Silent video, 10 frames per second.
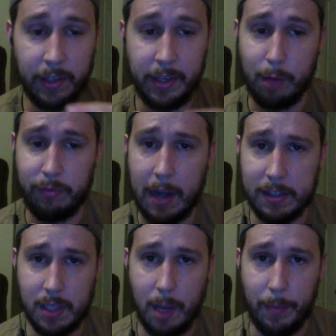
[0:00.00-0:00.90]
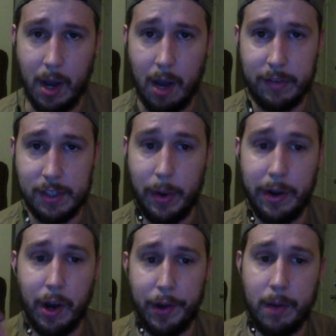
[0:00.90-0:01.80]
Fox is coming off, he's going
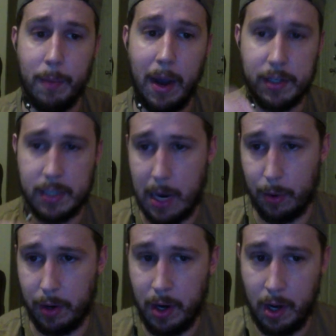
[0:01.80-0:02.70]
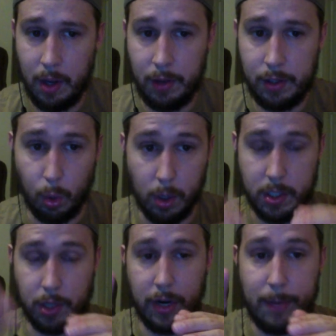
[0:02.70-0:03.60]
100 miles an hour towards
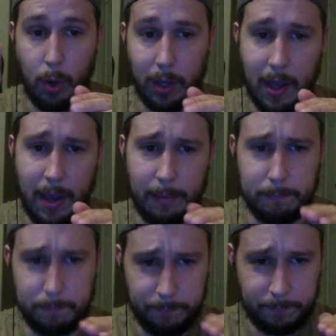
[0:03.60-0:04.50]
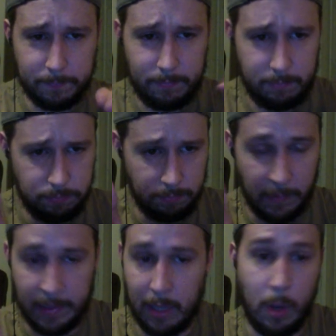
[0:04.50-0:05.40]
the 3-point line,
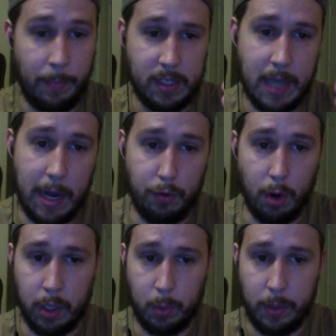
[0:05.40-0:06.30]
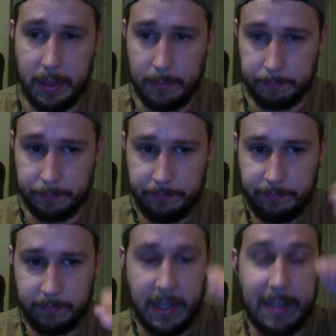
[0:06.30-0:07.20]
and then Wemby's kind of rolling with him.
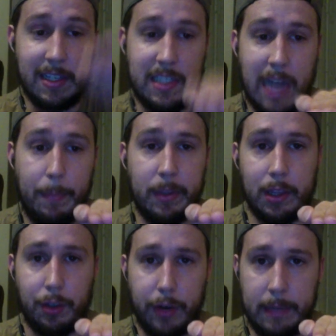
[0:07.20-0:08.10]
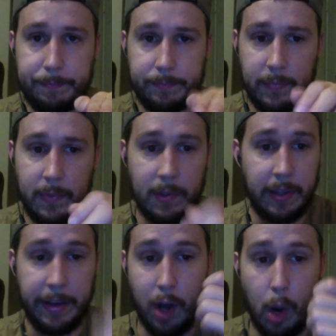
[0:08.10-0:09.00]
He can stop at the 3,
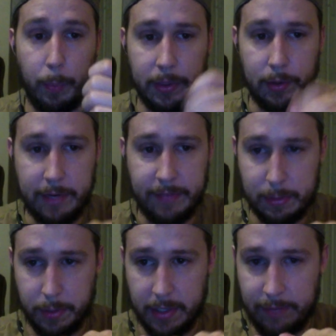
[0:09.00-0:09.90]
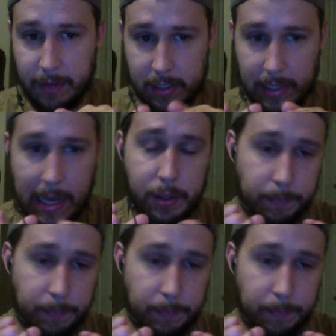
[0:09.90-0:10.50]
get an open 3 if that's what the defense allows,